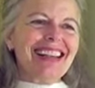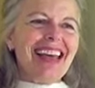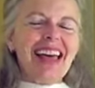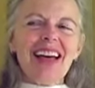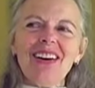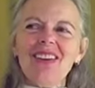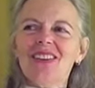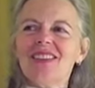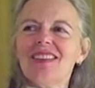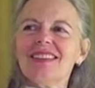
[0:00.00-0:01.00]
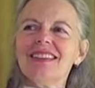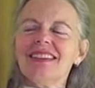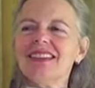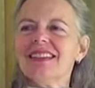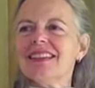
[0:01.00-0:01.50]
Now,
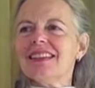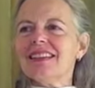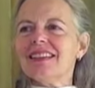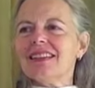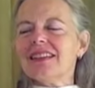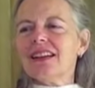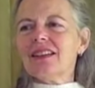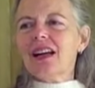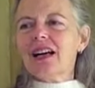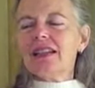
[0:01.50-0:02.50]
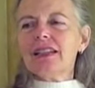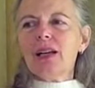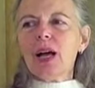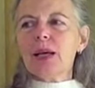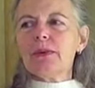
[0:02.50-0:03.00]
a lot of
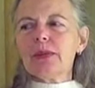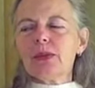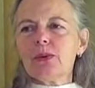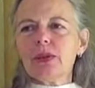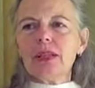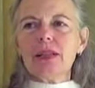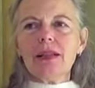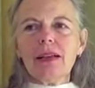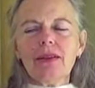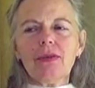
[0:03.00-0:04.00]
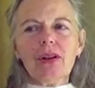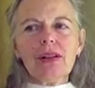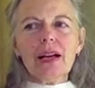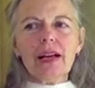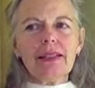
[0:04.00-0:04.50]
times we have
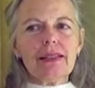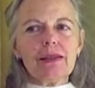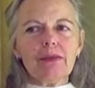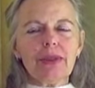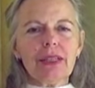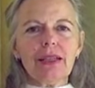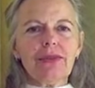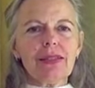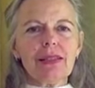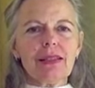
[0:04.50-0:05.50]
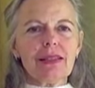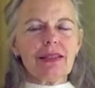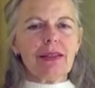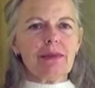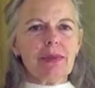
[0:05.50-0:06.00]
all kinds of belief
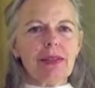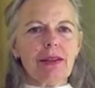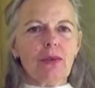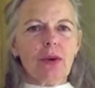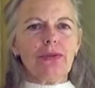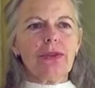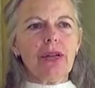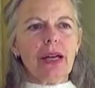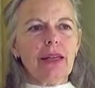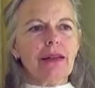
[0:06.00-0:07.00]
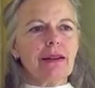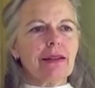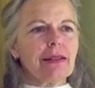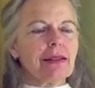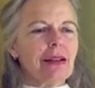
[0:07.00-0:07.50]
systems that we've trained
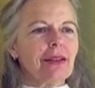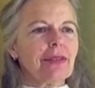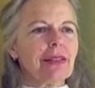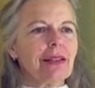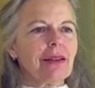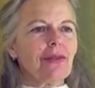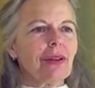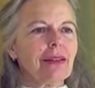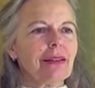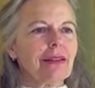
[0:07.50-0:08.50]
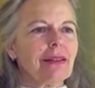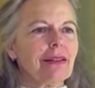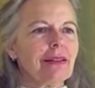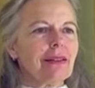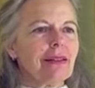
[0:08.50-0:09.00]
ourselves in, whether
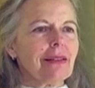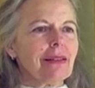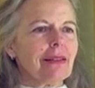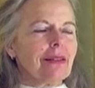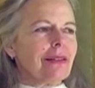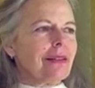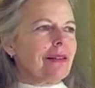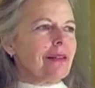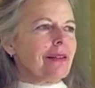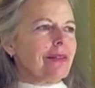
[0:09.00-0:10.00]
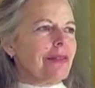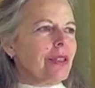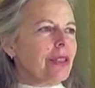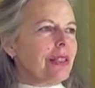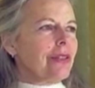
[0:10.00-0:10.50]
they're
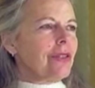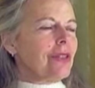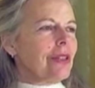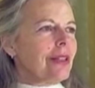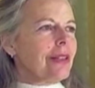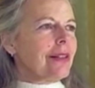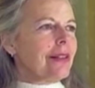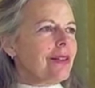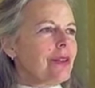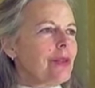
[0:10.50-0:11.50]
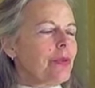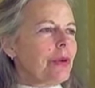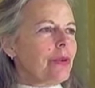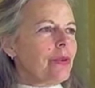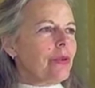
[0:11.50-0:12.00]
religion or
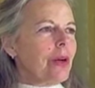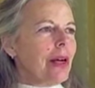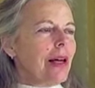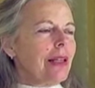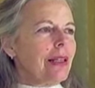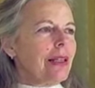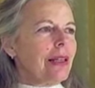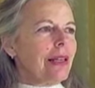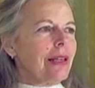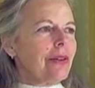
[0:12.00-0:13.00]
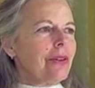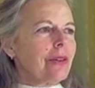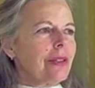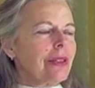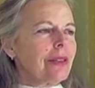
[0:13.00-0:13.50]
spirituality
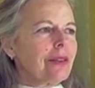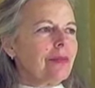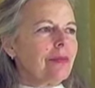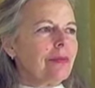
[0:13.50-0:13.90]
or